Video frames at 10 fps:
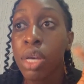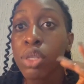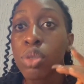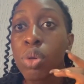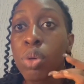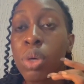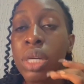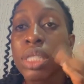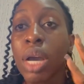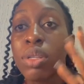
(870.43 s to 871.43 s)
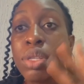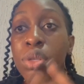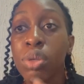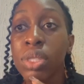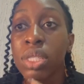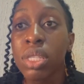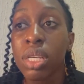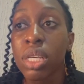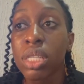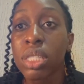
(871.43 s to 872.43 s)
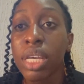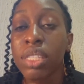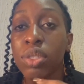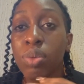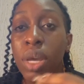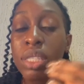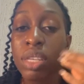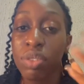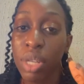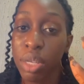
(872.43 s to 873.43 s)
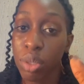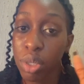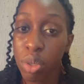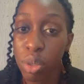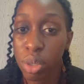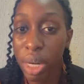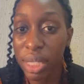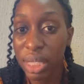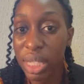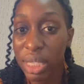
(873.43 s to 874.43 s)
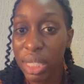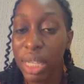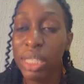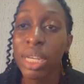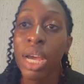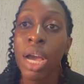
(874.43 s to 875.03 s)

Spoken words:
So they are only used in cases where ceftriaxone is contraindicated